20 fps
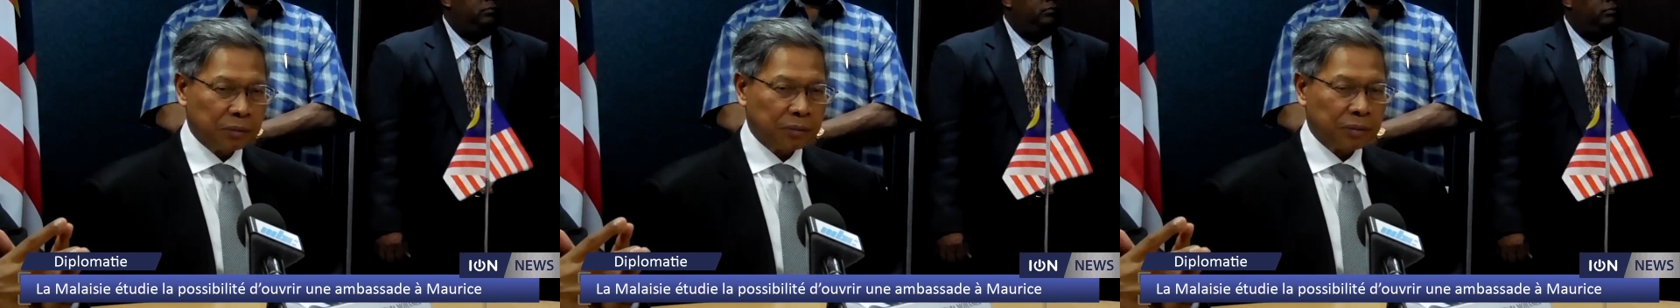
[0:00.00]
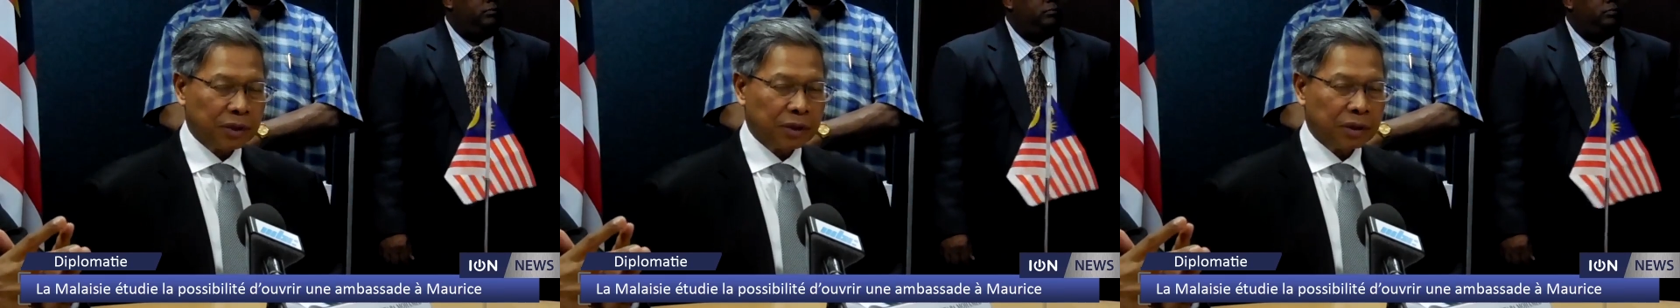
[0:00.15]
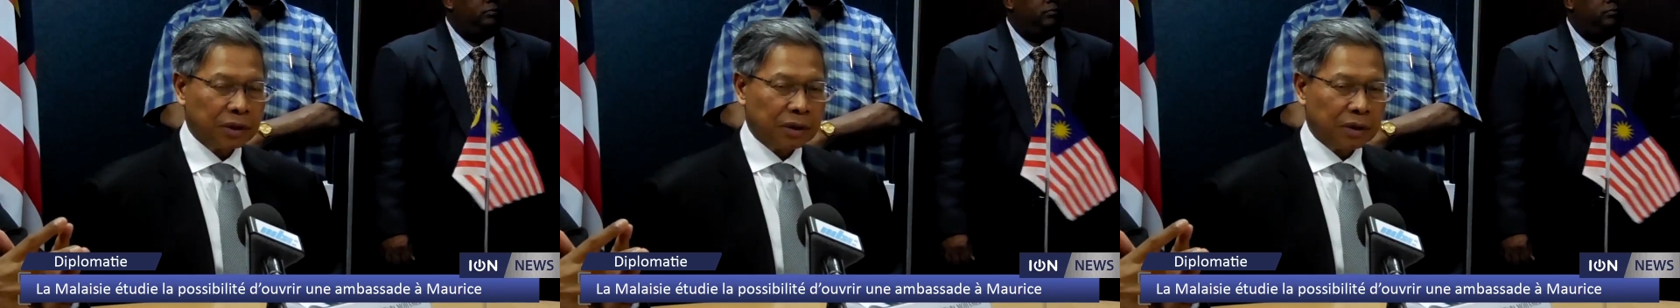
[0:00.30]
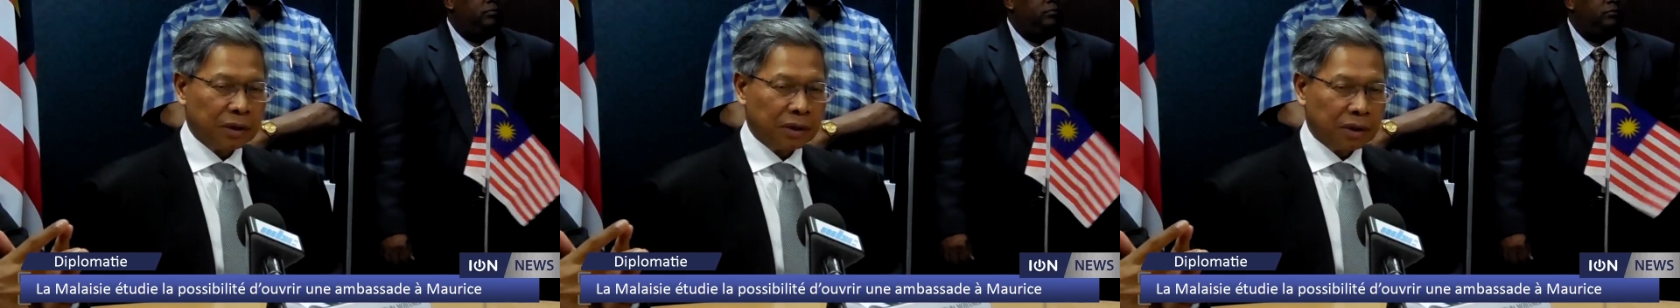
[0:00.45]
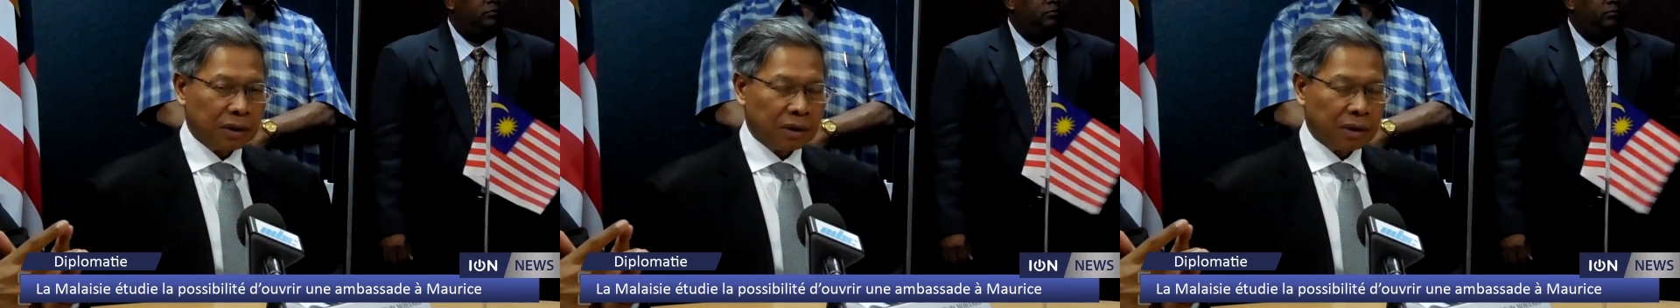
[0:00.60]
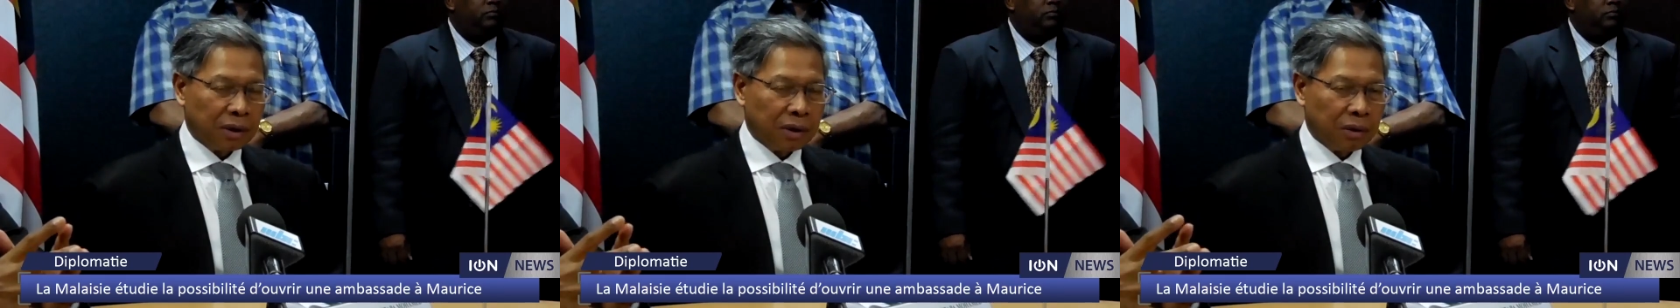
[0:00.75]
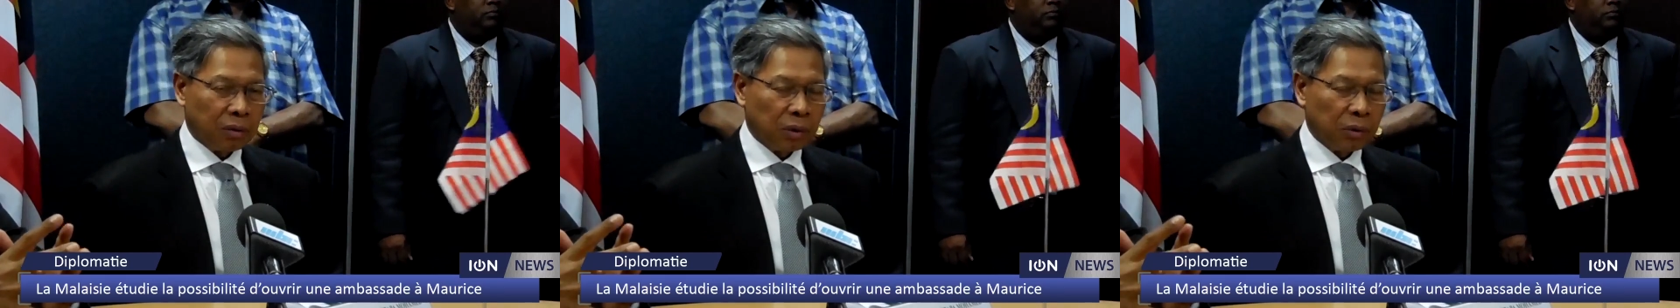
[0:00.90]

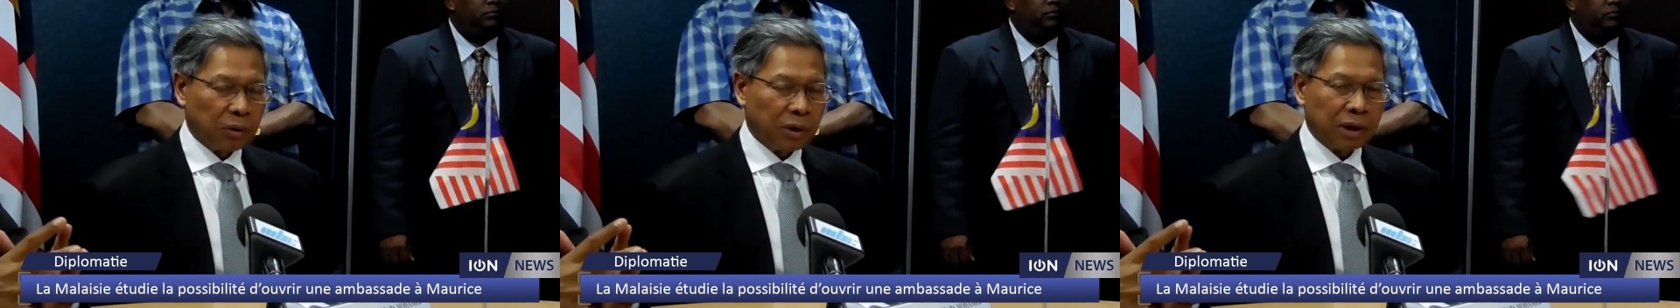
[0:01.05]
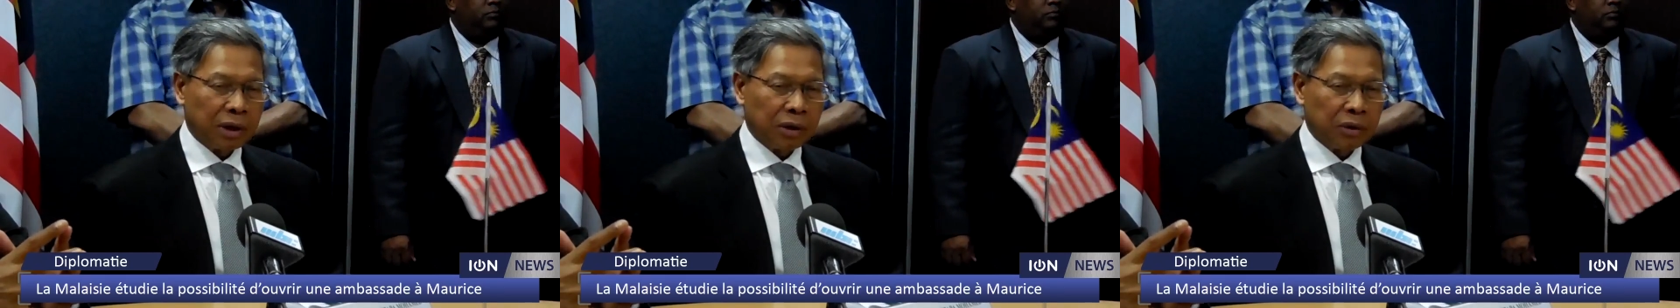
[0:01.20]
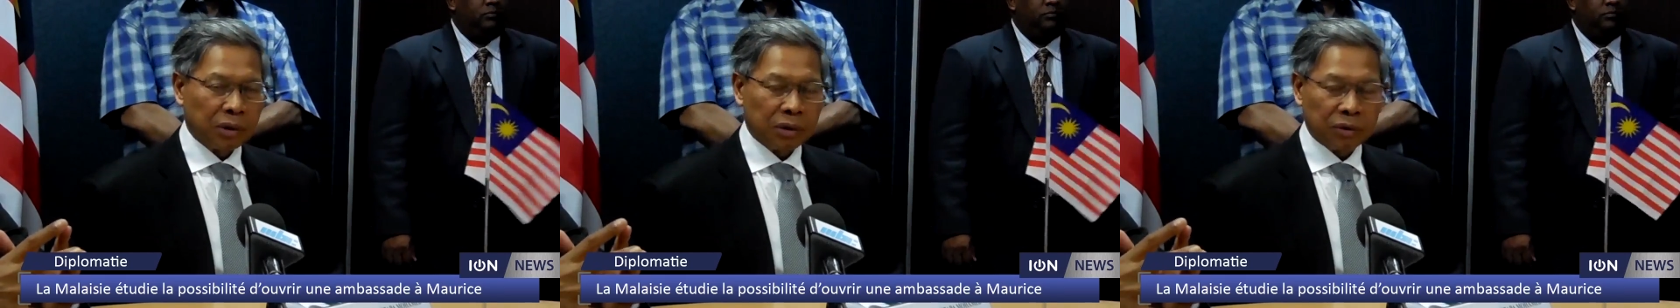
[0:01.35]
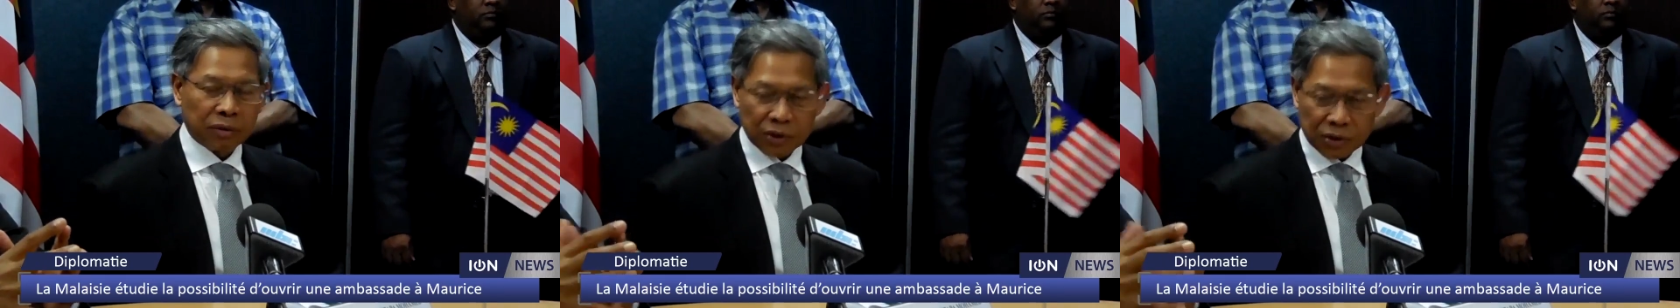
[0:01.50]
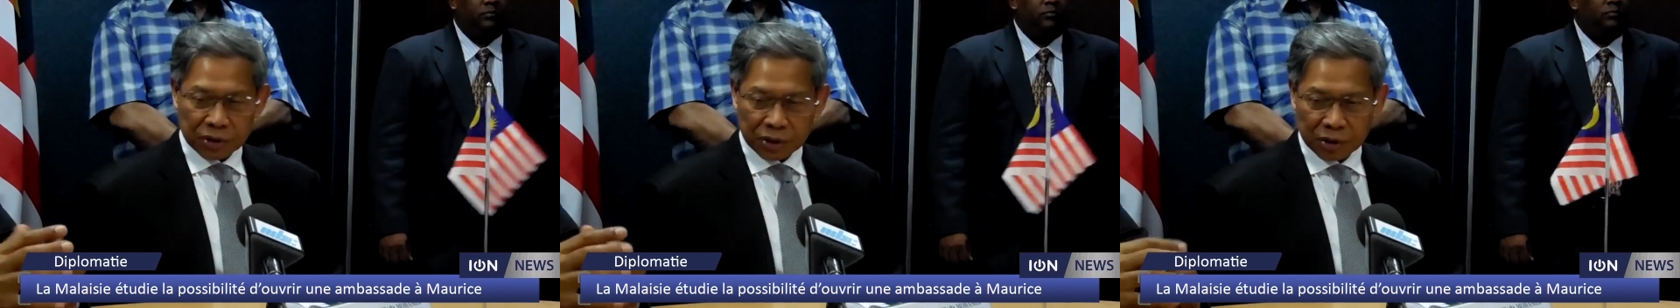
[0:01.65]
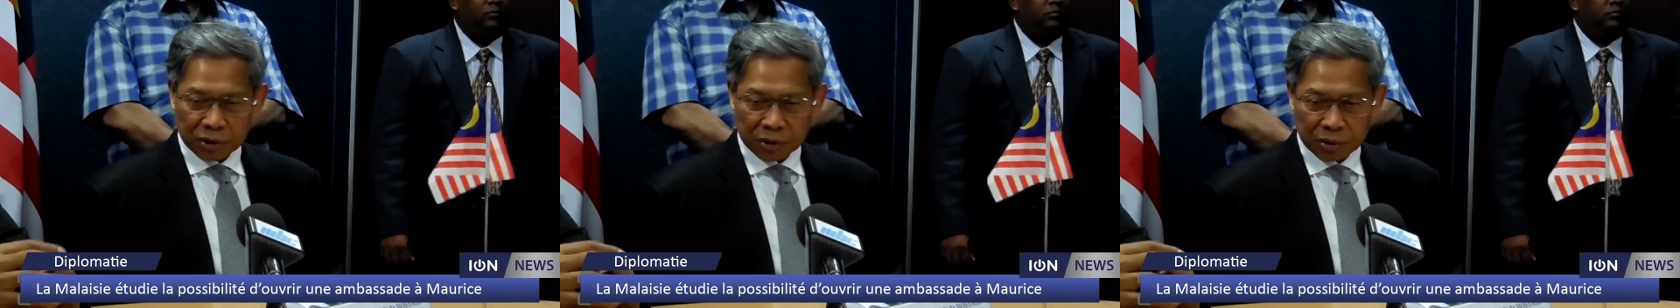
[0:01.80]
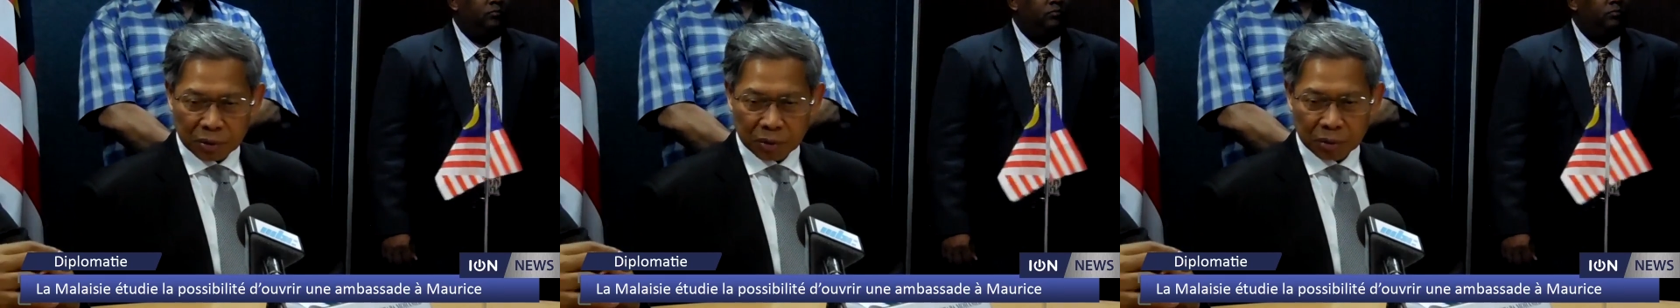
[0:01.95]
Uh, we want our
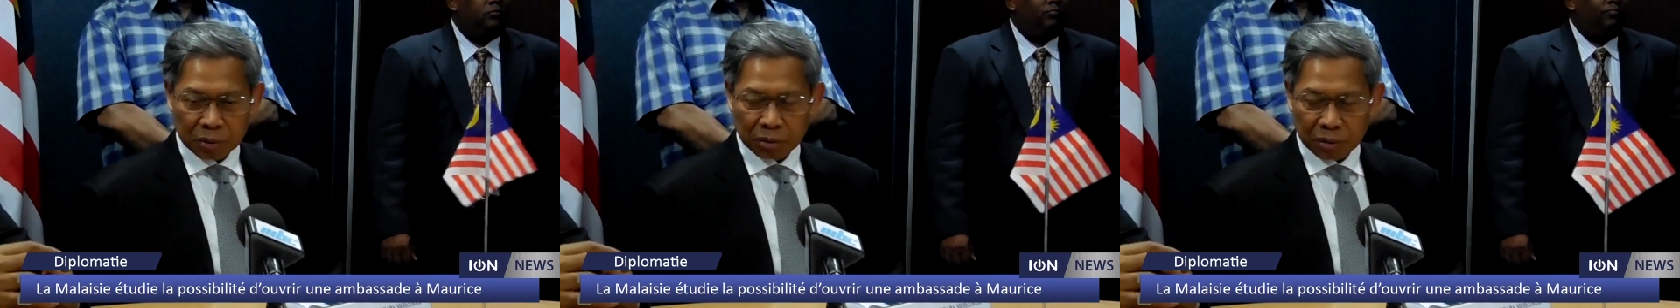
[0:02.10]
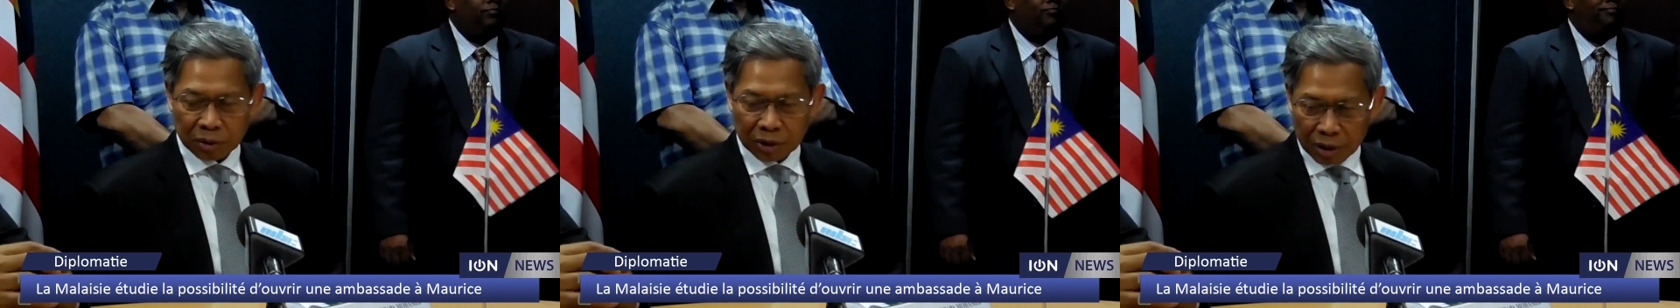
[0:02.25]
universities to